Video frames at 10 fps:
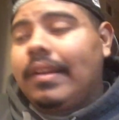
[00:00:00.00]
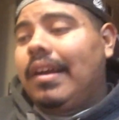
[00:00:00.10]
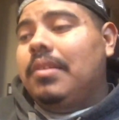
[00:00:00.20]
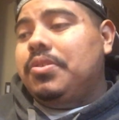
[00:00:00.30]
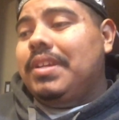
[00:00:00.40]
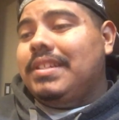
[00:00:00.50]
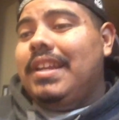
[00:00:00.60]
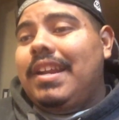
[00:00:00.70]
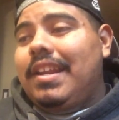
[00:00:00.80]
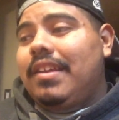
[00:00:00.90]
uh, so you guys
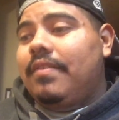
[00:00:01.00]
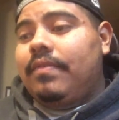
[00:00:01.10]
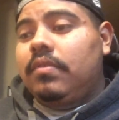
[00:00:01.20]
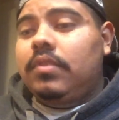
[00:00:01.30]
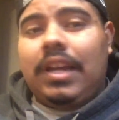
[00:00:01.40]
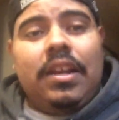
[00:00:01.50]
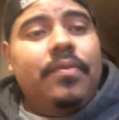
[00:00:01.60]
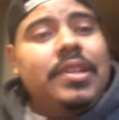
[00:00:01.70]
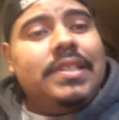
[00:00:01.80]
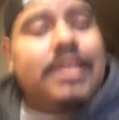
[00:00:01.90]
get an idea of kind
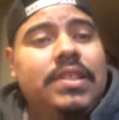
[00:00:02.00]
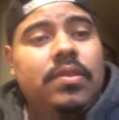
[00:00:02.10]
of what it says.